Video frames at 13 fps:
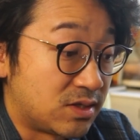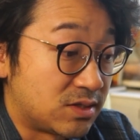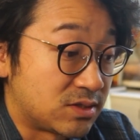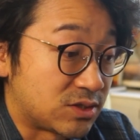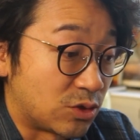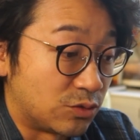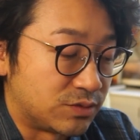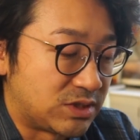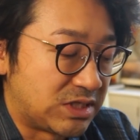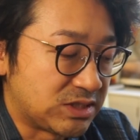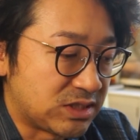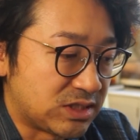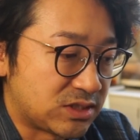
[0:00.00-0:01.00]
So
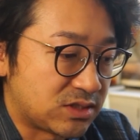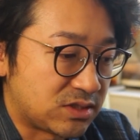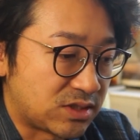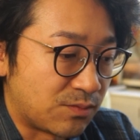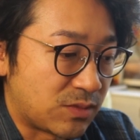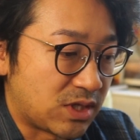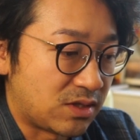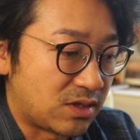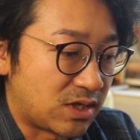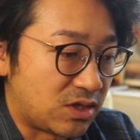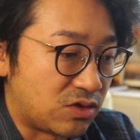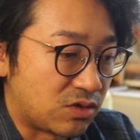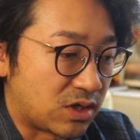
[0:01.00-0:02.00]
this is something
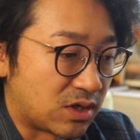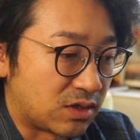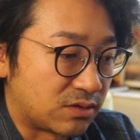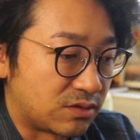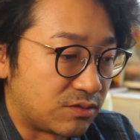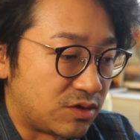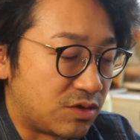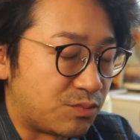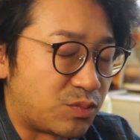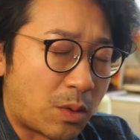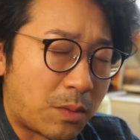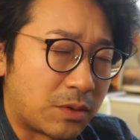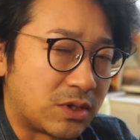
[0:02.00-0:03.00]
that you
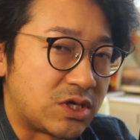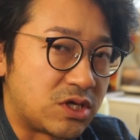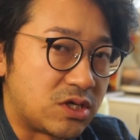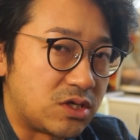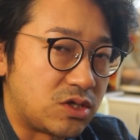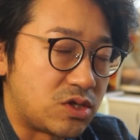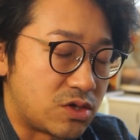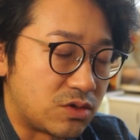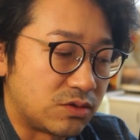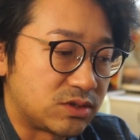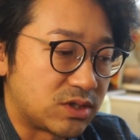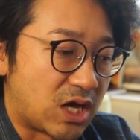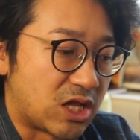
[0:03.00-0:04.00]
probably
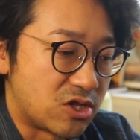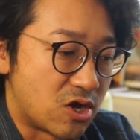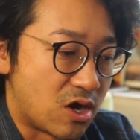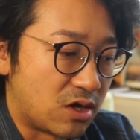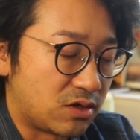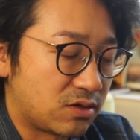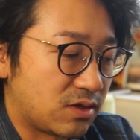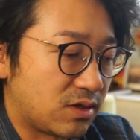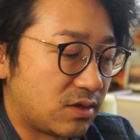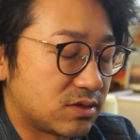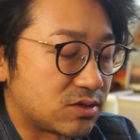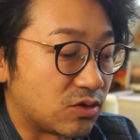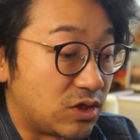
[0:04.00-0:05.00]
use a lot.
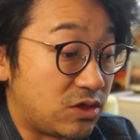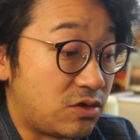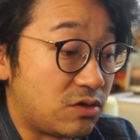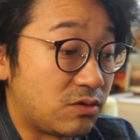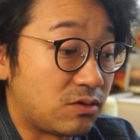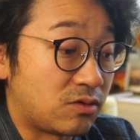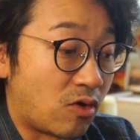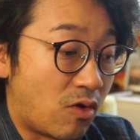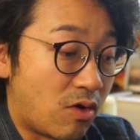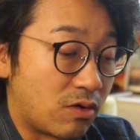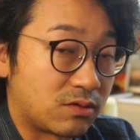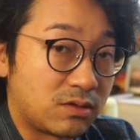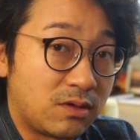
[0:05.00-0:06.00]
So if you
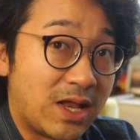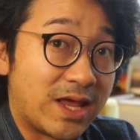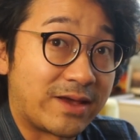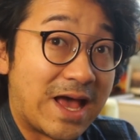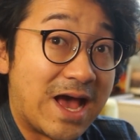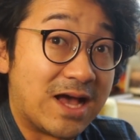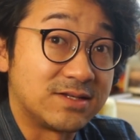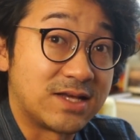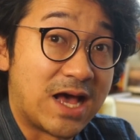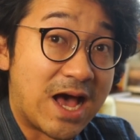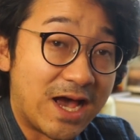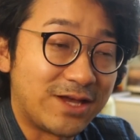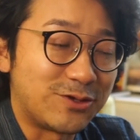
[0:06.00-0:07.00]
talk like as
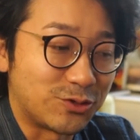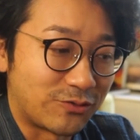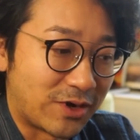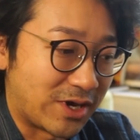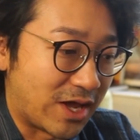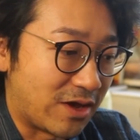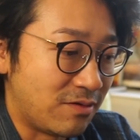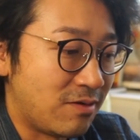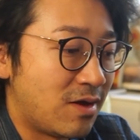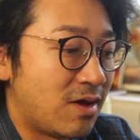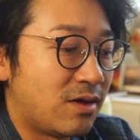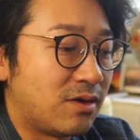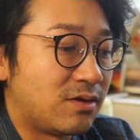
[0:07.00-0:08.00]
I do right now,
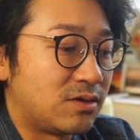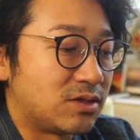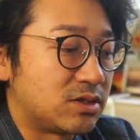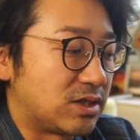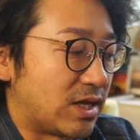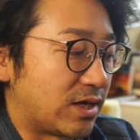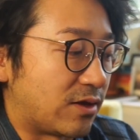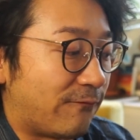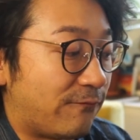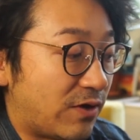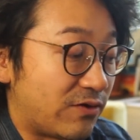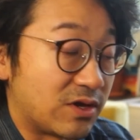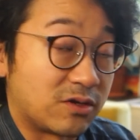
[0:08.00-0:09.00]
like
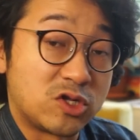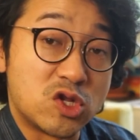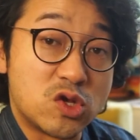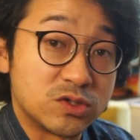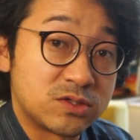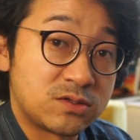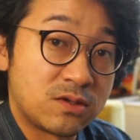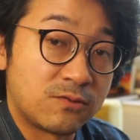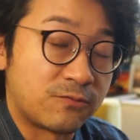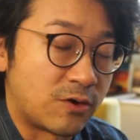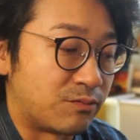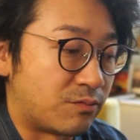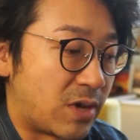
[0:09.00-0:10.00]
very close
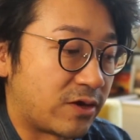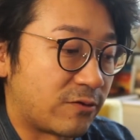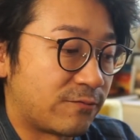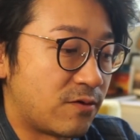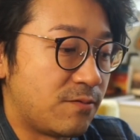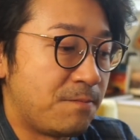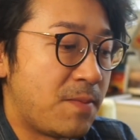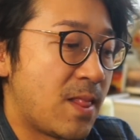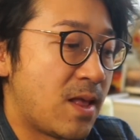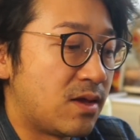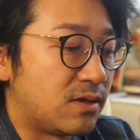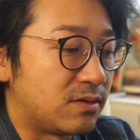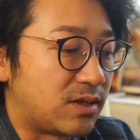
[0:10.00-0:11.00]
from microphone,
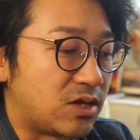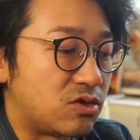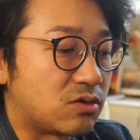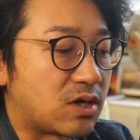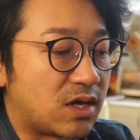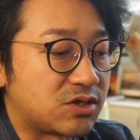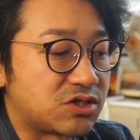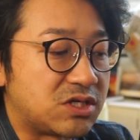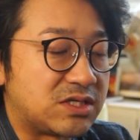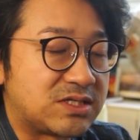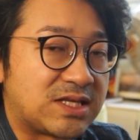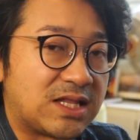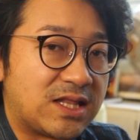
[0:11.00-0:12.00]
then you can actually
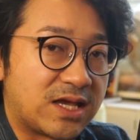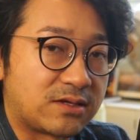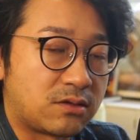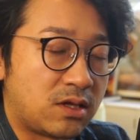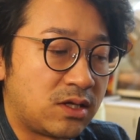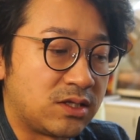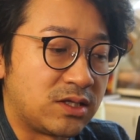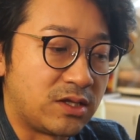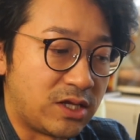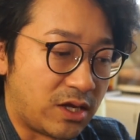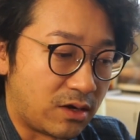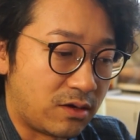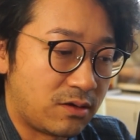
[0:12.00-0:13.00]
select
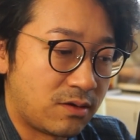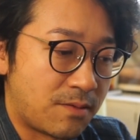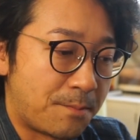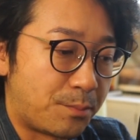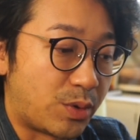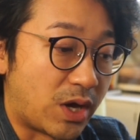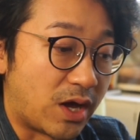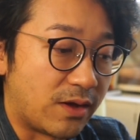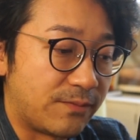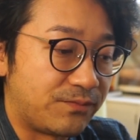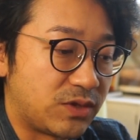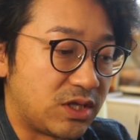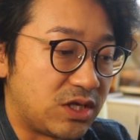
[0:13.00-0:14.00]
near. But
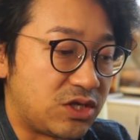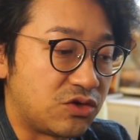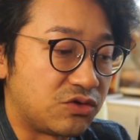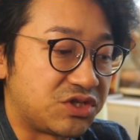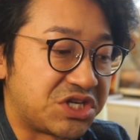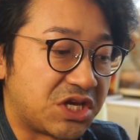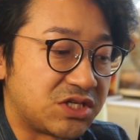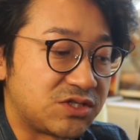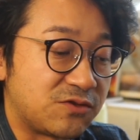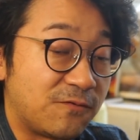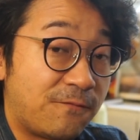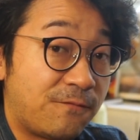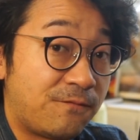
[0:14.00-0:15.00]
if you change
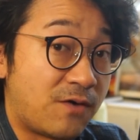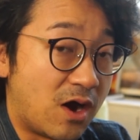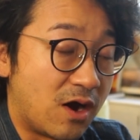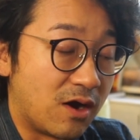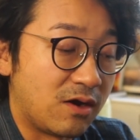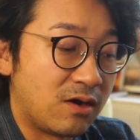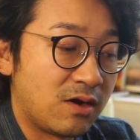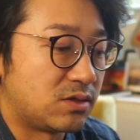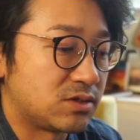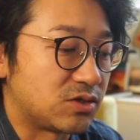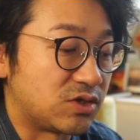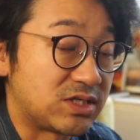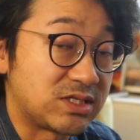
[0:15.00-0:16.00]
to far,
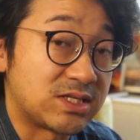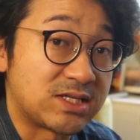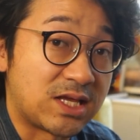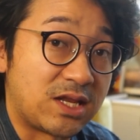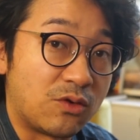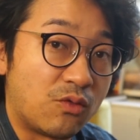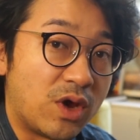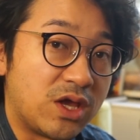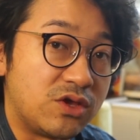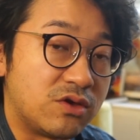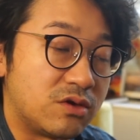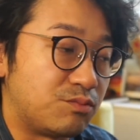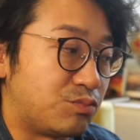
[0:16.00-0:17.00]
so this is a setting where
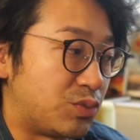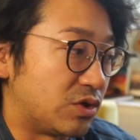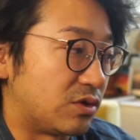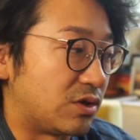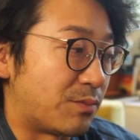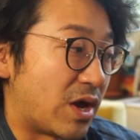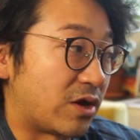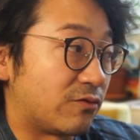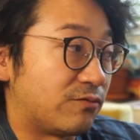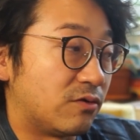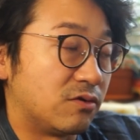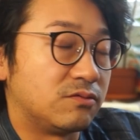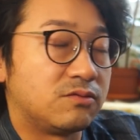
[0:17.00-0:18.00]
you put the
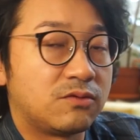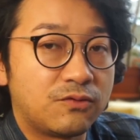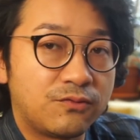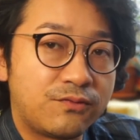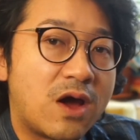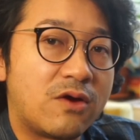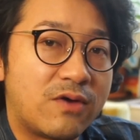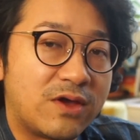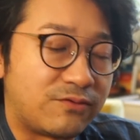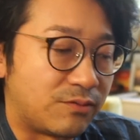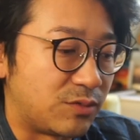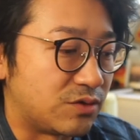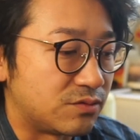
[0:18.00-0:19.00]
microphone far away
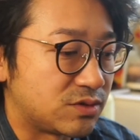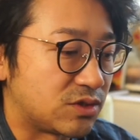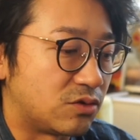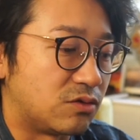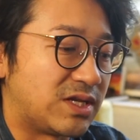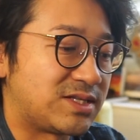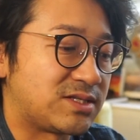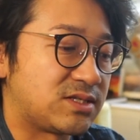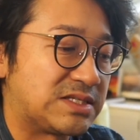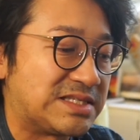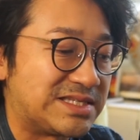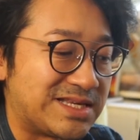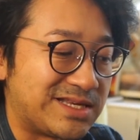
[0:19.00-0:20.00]
from you. So let's
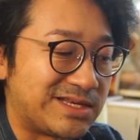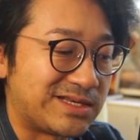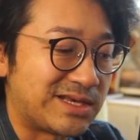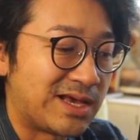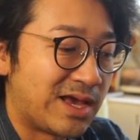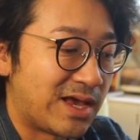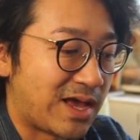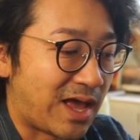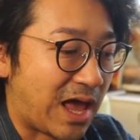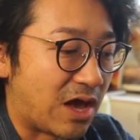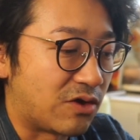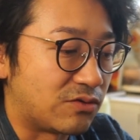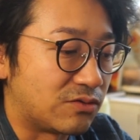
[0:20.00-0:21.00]
see
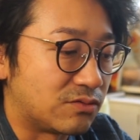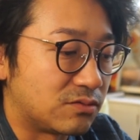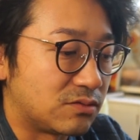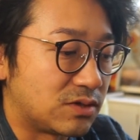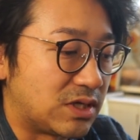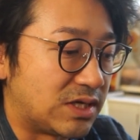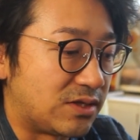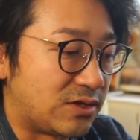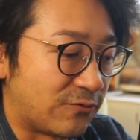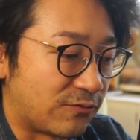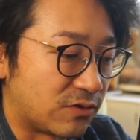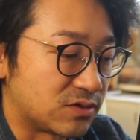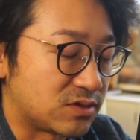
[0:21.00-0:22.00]
how it
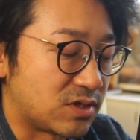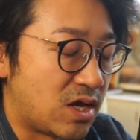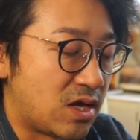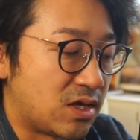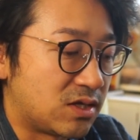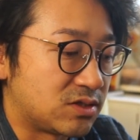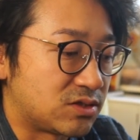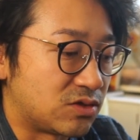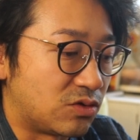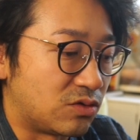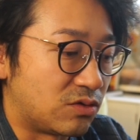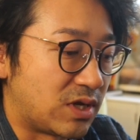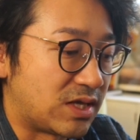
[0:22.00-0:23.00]
differs.
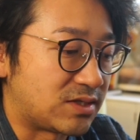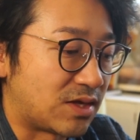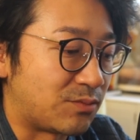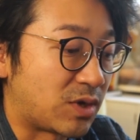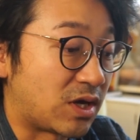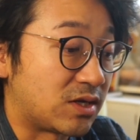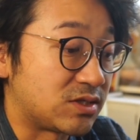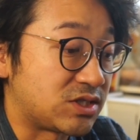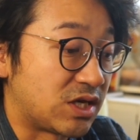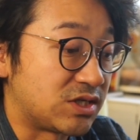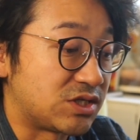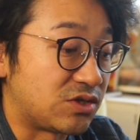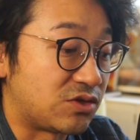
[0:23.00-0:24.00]
So I'm gonna
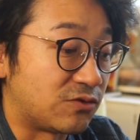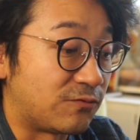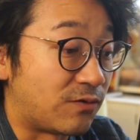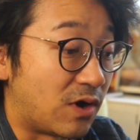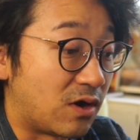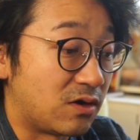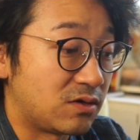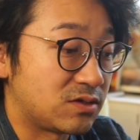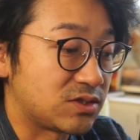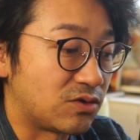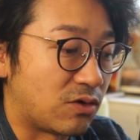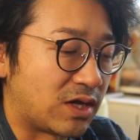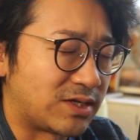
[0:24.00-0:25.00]
change it to far.
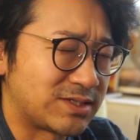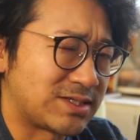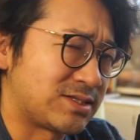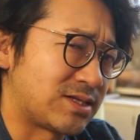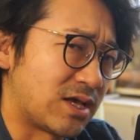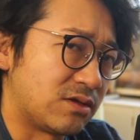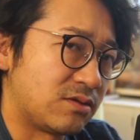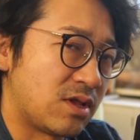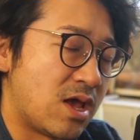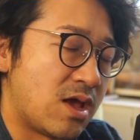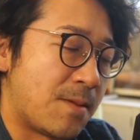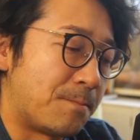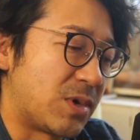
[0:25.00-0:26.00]
So how does it sound?
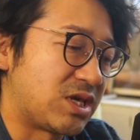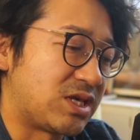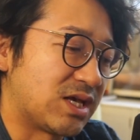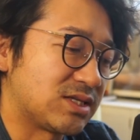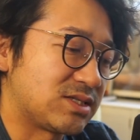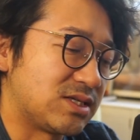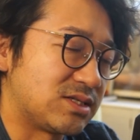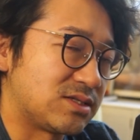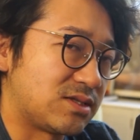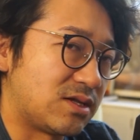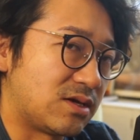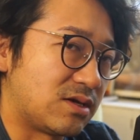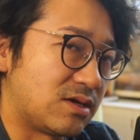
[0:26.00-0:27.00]
My guess is
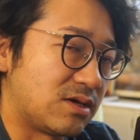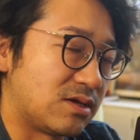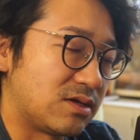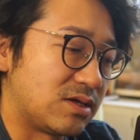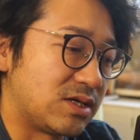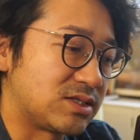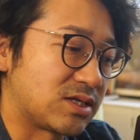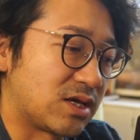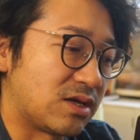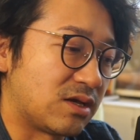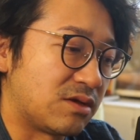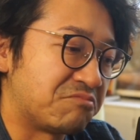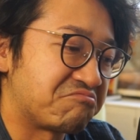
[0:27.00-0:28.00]
it's
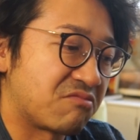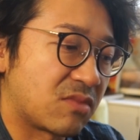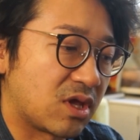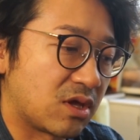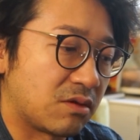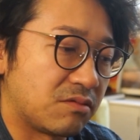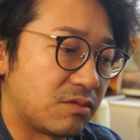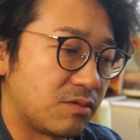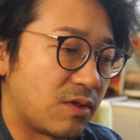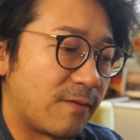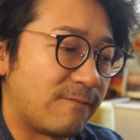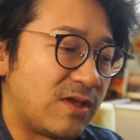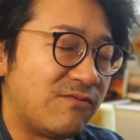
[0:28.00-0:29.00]
gonna
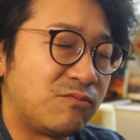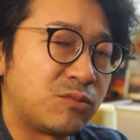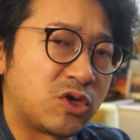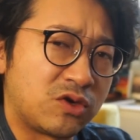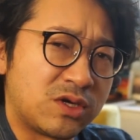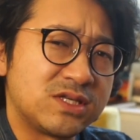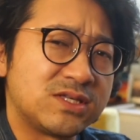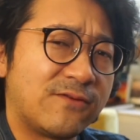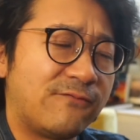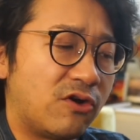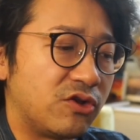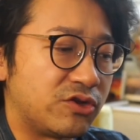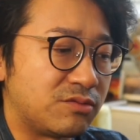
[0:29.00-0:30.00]
increase the
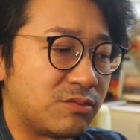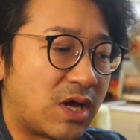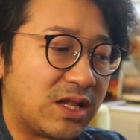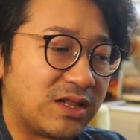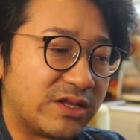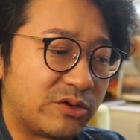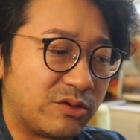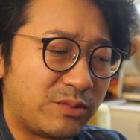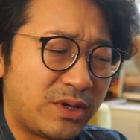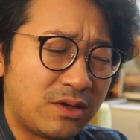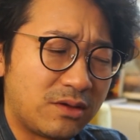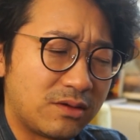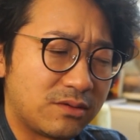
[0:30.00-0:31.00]
volume a little
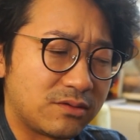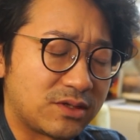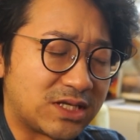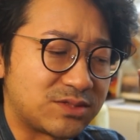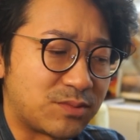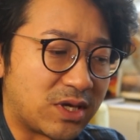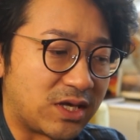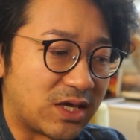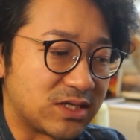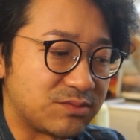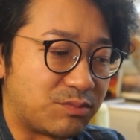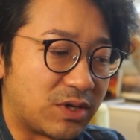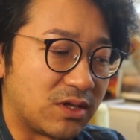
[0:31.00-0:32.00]
bit. That's my
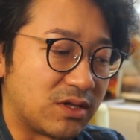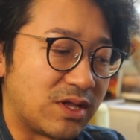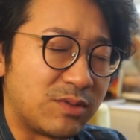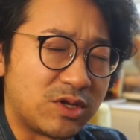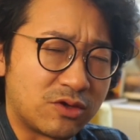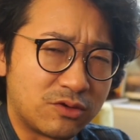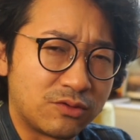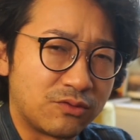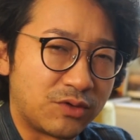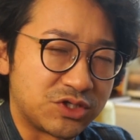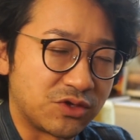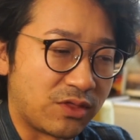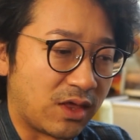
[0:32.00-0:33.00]
guess, but let me know
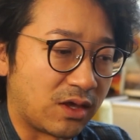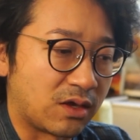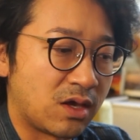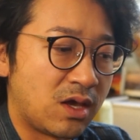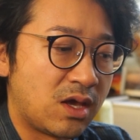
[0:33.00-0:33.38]
what you think.